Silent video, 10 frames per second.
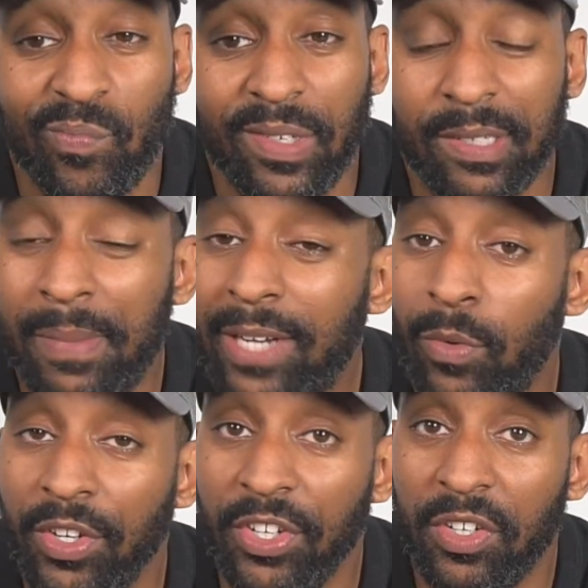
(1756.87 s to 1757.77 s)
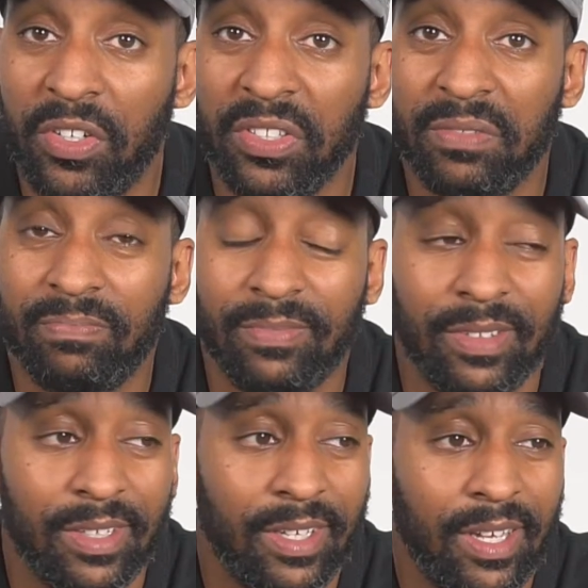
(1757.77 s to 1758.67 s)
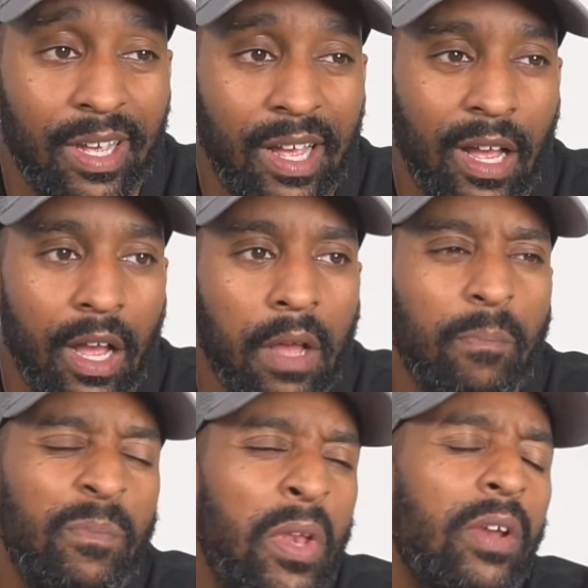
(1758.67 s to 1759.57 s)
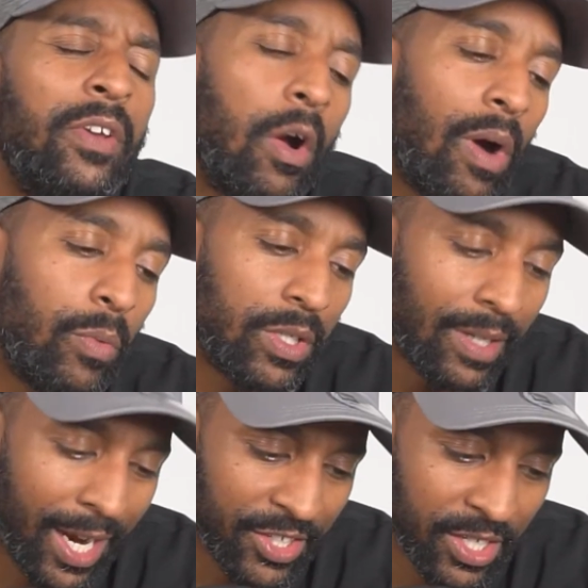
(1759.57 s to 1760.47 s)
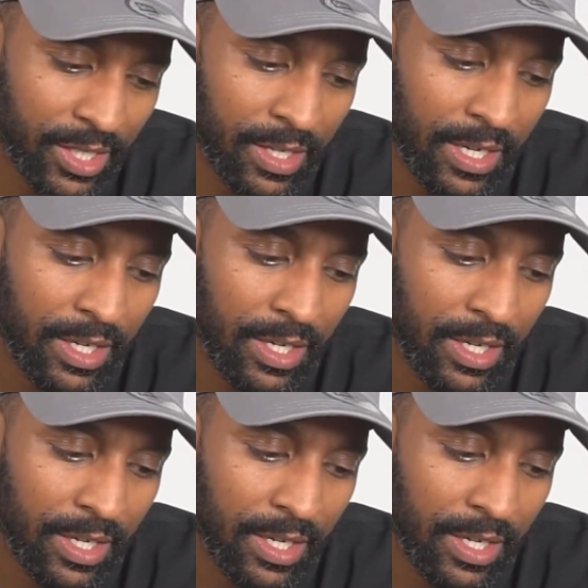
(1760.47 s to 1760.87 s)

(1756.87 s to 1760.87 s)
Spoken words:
It's a mad one, you know, because no, I wouldn't actually.